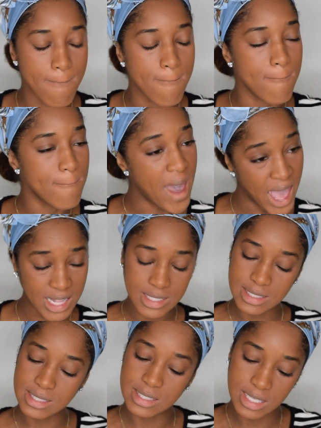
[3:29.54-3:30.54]
Matte
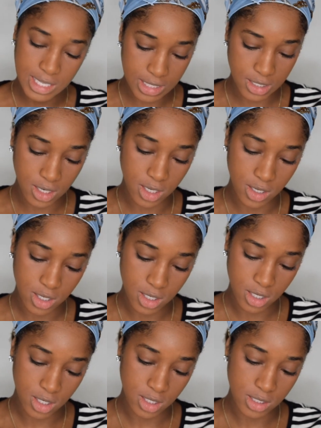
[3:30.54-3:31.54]
Skin
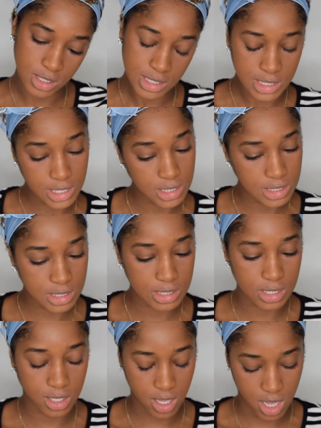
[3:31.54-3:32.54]

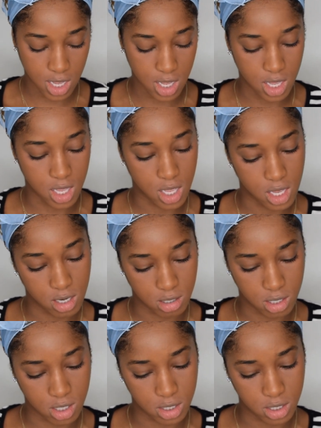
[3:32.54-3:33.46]
Sticks, and